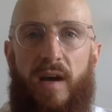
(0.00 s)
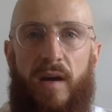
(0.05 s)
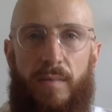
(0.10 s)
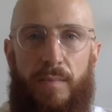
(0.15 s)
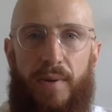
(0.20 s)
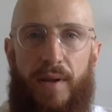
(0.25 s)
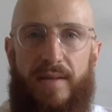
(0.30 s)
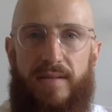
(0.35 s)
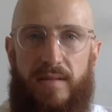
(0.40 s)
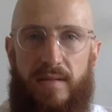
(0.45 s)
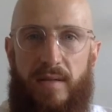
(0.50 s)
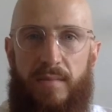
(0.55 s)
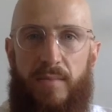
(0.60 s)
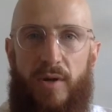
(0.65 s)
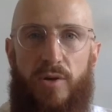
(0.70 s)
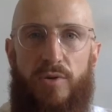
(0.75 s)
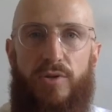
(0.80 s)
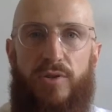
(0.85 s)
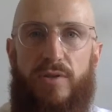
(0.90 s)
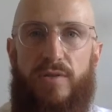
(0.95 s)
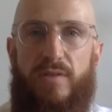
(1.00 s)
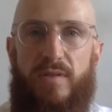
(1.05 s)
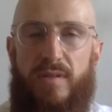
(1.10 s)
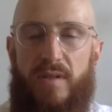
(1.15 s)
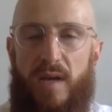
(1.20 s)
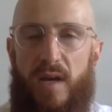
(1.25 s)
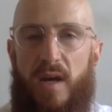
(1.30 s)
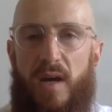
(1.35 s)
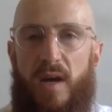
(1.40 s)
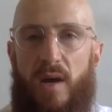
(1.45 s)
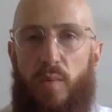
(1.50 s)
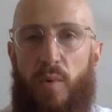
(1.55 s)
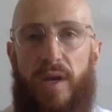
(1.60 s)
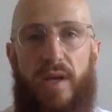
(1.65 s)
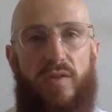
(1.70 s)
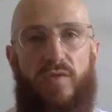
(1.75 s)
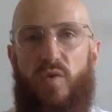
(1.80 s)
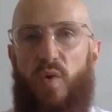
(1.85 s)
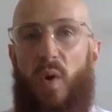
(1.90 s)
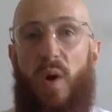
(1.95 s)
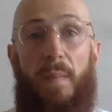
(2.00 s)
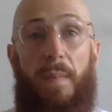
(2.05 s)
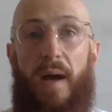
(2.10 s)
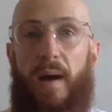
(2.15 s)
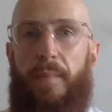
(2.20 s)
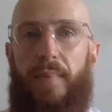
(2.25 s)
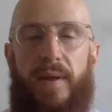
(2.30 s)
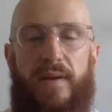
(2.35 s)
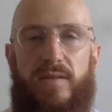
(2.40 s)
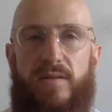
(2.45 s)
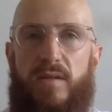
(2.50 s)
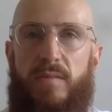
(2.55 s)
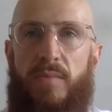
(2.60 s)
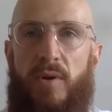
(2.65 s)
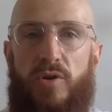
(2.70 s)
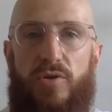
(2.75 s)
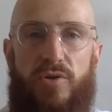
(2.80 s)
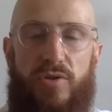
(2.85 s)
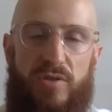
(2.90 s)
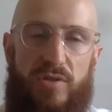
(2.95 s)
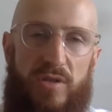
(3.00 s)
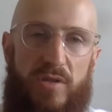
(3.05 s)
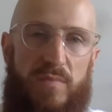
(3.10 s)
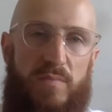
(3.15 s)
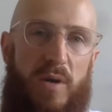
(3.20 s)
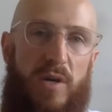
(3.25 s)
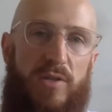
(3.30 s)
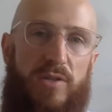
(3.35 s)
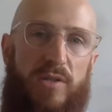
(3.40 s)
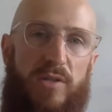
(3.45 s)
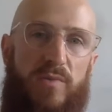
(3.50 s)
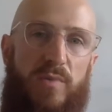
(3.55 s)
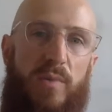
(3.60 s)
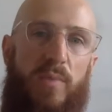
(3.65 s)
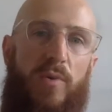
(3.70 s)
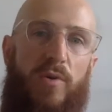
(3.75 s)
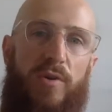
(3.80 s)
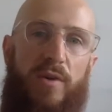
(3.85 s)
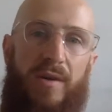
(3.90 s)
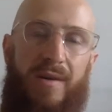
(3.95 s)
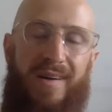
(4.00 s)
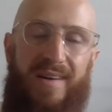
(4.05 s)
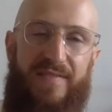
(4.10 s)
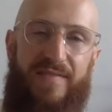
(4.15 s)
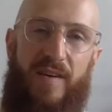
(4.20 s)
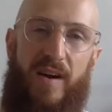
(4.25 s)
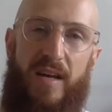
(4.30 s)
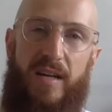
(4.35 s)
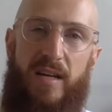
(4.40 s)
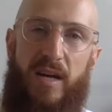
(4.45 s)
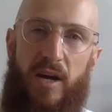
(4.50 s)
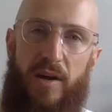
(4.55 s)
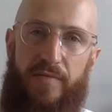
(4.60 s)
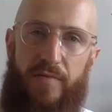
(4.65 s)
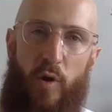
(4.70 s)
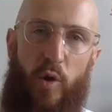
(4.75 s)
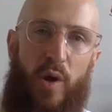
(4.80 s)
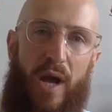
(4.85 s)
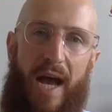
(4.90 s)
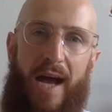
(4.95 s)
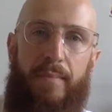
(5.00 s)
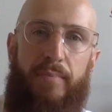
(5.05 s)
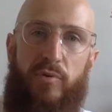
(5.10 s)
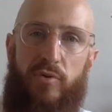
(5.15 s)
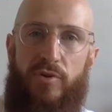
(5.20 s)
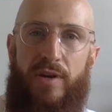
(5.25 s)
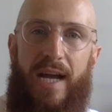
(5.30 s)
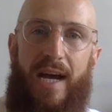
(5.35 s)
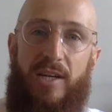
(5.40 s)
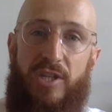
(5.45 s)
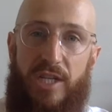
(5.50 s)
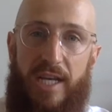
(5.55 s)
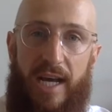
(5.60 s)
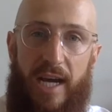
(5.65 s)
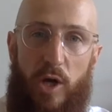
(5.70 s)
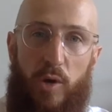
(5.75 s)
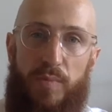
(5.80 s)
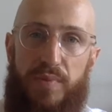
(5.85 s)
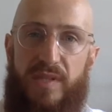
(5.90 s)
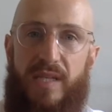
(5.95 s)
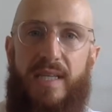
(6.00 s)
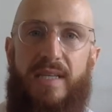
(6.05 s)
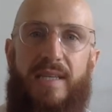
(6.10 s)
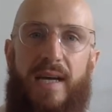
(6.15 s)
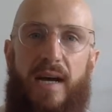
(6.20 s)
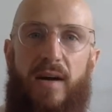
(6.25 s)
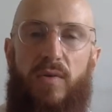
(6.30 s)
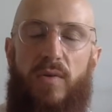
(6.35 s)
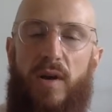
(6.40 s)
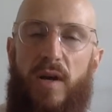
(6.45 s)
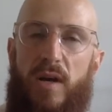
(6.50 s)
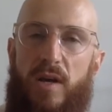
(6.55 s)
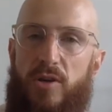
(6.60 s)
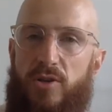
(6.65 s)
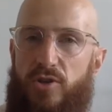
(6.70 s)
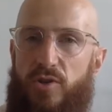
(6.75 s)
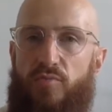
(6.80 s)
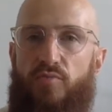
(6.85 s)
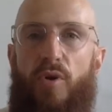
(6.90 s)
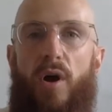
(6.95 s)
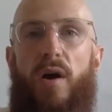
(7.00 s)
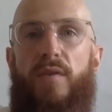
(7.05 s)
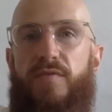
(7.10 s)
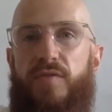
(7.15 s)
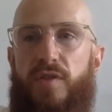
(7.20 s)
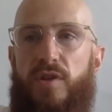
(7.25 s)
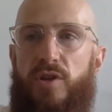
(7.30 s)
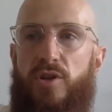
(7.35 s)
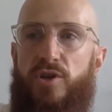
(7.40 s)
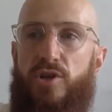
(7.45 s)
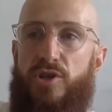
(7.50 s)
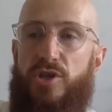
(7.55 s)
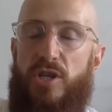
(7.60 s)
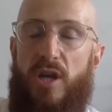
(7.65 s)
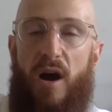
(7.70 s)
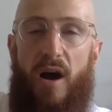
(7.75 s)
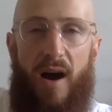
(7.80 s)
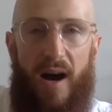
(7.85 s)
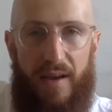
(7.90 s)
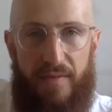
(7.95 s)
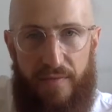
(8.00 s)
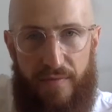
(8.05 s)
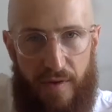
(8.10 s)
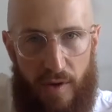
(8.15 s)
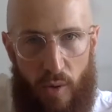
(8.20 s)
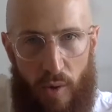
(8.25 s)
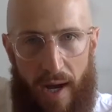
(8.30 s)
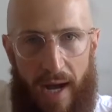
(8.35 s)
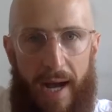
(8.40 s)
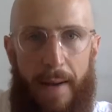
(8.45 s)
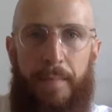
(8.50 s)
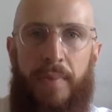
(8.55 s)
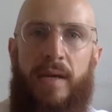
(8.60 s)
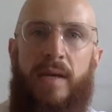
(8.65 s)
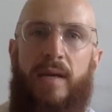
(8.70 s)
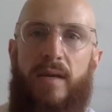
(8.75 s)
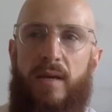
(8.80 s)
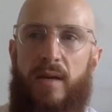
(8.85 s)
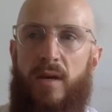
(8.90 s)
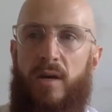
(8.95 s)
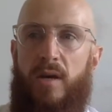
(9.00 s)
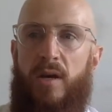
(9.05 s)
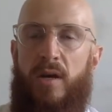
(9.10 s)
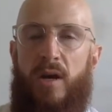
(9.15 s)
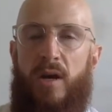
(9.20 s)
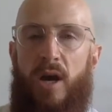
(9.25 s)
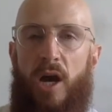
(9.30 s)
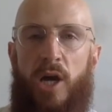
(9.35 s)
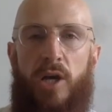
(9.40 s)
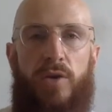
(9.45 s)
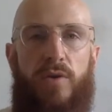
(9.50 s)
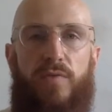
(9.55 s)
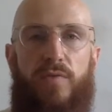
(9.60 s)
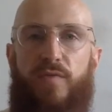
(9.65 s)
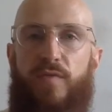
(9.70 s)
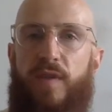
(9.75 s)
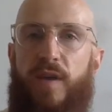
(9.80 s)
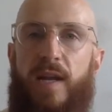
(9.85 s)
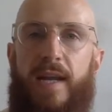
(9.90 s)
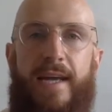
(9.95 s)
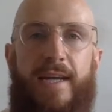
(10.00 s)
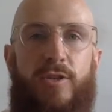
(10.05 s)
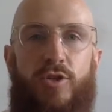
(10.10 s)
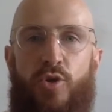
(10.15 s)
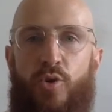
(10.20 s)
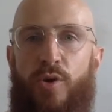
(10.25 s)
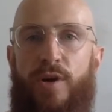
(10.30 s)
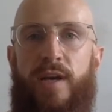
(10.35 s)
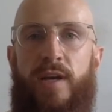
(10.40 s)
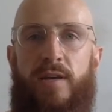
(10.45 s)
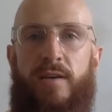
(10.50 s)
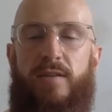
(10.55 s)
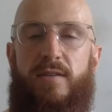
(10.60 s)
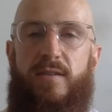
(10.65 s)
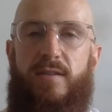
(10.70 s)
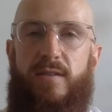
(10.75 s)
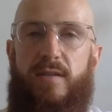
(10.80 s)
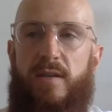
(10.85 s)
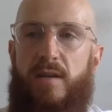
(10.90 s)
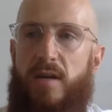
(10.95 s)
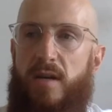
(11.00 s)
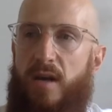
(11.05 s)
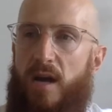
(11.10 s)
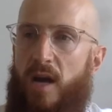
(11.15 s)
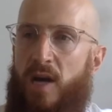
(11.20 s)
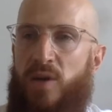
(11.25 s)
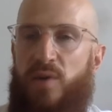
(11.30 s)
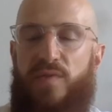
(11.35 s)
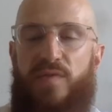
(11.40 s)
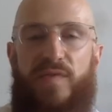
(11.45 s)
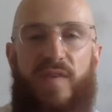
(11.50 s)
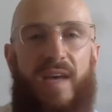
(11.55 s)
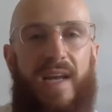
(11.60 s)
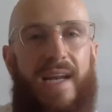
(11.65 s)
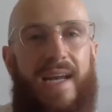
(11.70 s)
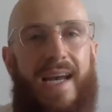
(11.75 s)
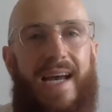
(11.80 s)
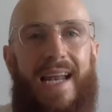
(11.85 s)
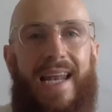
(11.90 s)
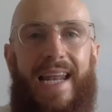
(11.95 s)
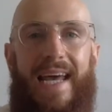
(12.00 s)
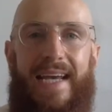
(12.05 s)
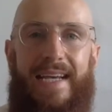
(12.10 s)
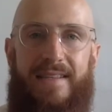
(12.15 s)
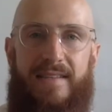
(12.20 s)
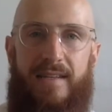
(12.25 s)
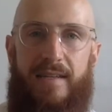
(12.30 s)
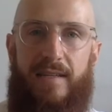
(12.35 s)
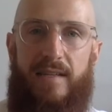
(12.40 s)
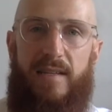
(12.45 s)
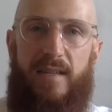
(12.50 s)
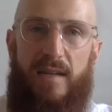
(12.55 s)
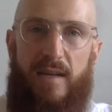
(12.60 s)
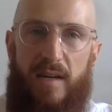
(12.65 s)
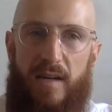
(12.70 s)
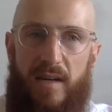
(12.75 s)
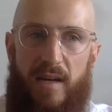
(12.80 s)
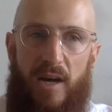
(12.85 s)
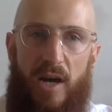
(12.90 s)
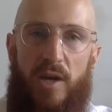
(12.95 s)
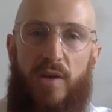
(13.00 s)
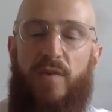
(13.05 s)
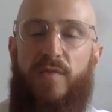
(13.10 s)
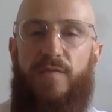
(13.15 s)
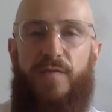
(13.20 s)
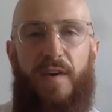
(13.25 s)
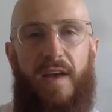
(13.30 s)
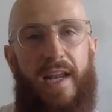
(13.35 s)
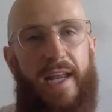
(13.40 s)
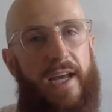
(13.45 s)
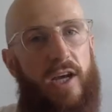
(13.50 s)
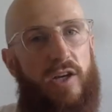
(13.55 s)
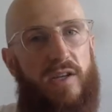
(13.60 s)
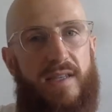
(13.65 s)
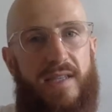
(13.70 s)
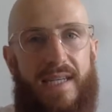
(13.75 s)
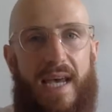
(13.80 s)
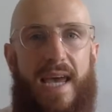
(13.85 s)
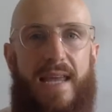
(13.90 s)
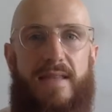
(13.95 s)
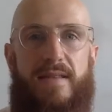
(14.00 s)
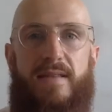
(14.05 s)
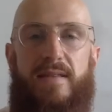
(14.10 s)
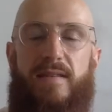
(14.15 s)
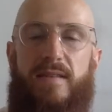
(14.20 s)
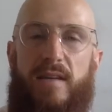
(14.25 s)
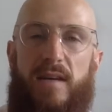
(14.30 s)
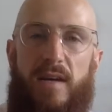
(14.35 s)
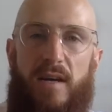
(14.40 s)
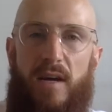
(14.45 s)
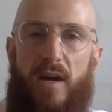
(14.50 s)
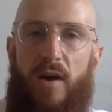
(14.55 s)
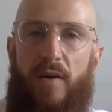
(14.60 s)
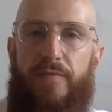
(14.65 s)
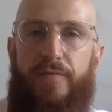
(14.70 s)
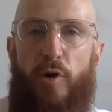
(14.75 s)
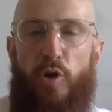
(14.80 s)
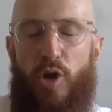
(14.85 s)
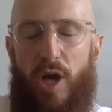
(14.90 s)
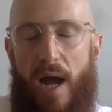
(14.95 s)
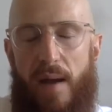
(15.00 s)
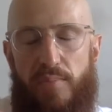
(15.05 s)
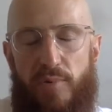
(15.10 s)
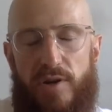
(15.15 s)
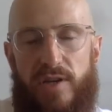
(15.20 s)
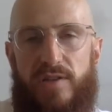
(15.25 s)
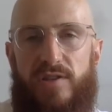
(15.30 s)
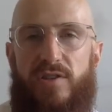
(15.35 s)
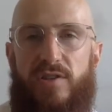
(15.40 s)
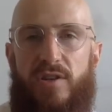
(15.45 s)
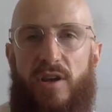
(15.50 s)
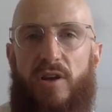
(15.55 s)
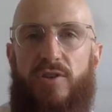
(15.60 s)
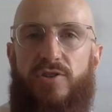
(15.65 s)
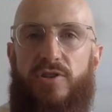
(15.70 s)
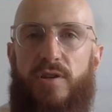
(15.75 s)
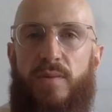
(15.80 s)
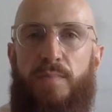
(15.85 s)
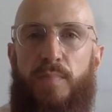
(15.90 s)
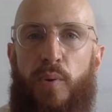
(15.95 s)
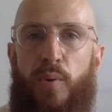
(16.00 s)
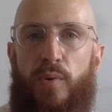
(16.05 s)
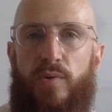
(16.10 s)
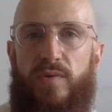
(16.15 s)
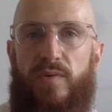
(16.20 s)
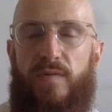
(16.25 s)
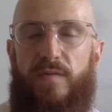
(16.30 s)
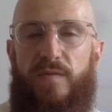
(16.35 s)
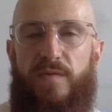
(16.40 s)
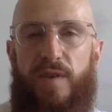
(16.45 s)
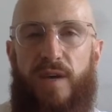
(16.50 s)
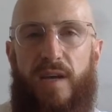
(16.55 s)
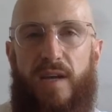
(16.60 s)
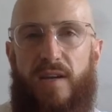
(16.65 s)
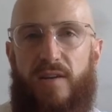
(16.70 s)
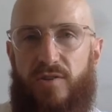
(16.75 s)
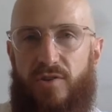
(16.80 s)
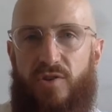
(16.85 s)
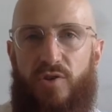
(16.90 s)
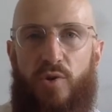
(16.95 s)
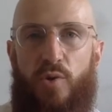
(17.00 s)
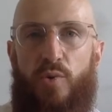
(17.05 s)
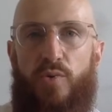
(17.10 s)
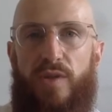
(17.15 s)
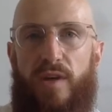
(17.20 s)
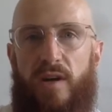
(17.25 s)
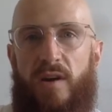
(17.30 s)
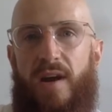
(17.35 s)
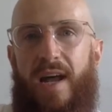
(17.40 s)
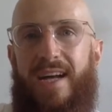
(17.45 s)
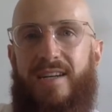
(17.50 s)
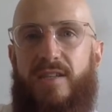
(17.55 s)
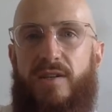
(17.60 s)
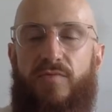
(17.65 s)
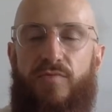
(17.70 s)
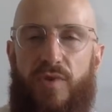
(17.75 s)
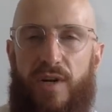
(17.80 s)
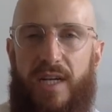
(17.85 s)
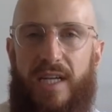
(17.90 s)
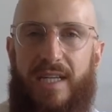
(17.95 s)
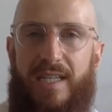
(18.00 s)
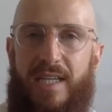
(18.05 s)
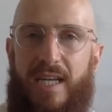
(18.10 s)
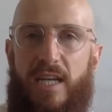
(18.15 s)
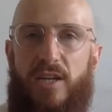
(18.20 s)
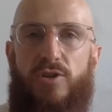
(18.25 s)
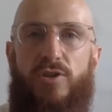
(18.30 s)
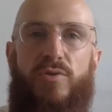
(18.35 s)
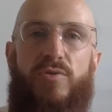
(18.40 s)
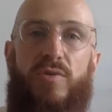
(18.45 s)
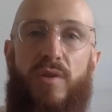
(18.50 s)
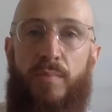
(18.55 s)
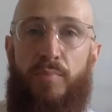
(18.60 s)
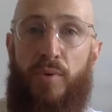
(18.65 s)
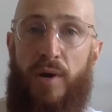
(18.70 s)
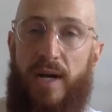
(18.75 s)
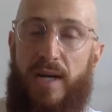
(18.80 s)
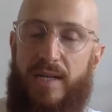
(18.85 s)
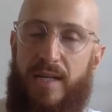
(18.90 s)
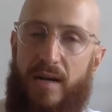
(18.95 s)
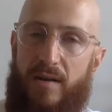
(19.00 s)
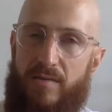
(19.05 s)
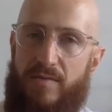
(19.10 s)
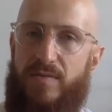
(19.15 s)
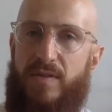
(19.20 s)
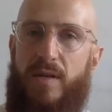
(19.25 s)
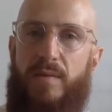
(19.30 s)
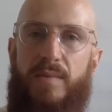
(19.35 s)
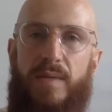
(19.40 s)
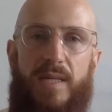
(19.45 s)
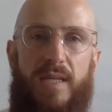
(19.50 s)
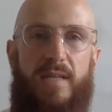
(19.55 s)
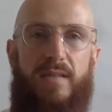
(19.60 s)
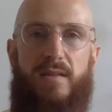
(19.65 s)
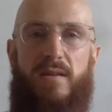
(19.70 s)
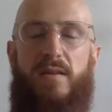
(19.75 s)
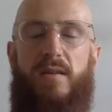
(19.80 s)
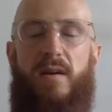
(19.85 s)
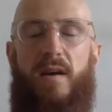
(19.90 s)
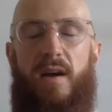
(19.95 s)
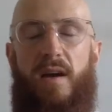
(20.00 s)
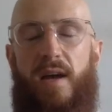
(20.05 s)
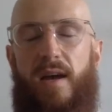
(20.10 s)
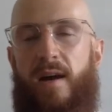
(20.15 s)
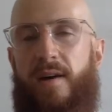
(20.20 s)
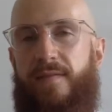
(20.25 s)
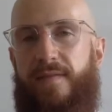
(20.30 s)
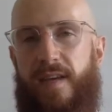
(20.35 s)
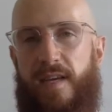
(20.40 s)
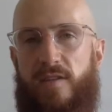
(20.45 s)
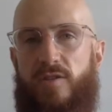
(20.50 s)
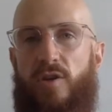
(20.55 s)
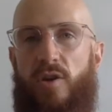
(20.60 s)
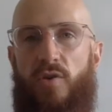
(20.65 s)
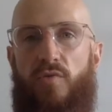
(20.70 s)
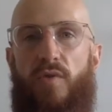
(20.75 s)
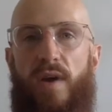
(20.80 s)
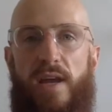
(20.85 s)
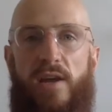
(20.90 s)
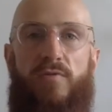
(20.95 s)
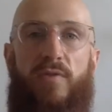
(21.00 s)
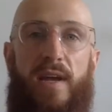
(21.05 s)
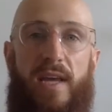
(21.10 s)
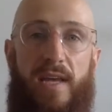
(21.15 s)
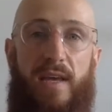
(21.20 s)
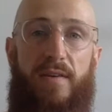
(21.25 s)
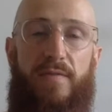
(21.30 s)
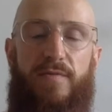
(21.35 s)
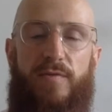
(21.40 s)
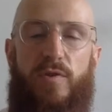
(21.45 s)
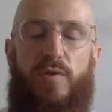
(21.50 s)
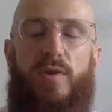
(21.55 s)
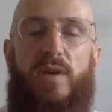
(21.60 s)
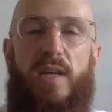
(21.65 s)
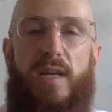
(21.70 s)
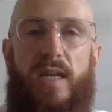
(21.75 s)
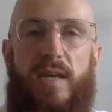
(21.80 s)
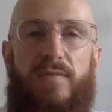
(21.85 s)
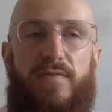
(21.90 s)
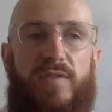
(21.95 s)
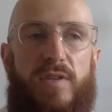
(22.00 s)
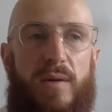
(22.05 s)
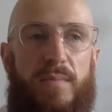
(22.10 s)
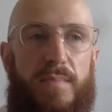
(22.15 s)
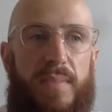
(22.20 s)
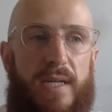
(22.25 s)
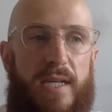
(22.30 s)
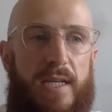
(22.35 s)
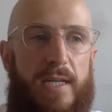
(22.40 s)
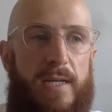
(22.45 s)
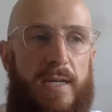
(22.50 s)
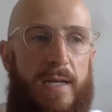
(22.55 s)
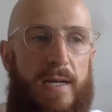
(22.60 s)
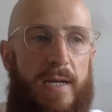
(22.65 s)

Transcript: unpleasant emotions. We can talk about pleasant emotions as much as we want, and I find vocabulary actually helps these out. So rather than just, I feel happy, are you feeling joyous? Are you feeling elated? Are you feeling content? Vocabulary is such an important thing, and at school they don't actually really teach you the breakdown of some of these, and I think it's a great gift you can give somebody.